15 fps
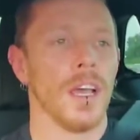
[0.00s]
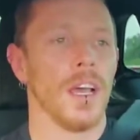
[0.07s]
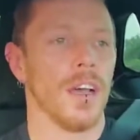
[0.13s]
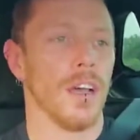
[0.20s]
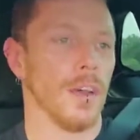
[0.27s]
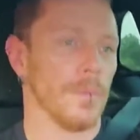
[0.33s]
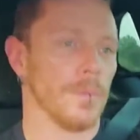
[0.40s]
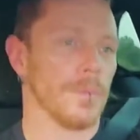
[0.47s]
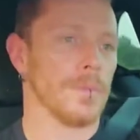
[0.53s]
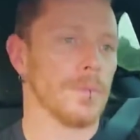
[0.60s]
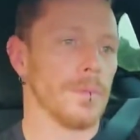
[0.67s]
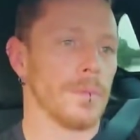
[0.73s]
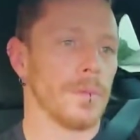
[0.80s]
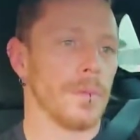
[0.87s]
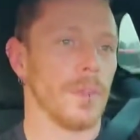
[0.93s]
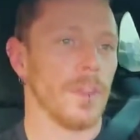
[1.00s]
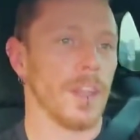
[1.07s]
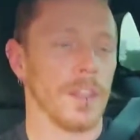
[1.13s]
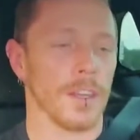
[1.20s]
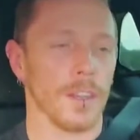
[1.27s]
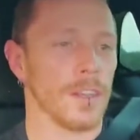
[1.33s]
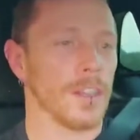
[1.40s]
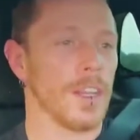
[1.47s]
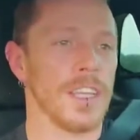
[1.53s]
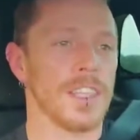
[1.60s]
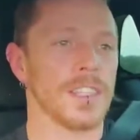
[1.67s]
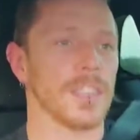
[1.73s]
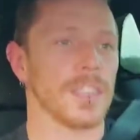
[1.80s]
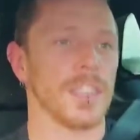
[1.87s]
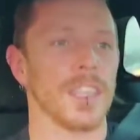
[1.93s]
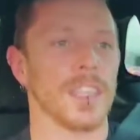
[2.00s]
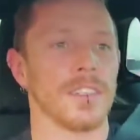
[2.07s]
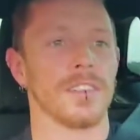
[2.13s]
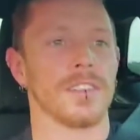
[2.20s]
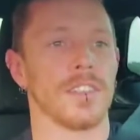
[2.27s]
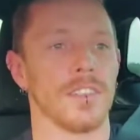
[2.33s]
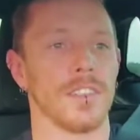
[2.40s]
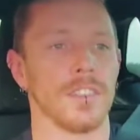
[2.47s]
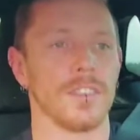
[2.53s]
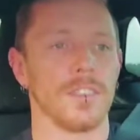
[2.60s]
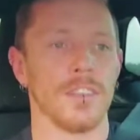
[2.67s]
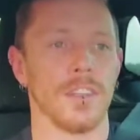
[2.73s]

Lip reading: and they're easily getting to the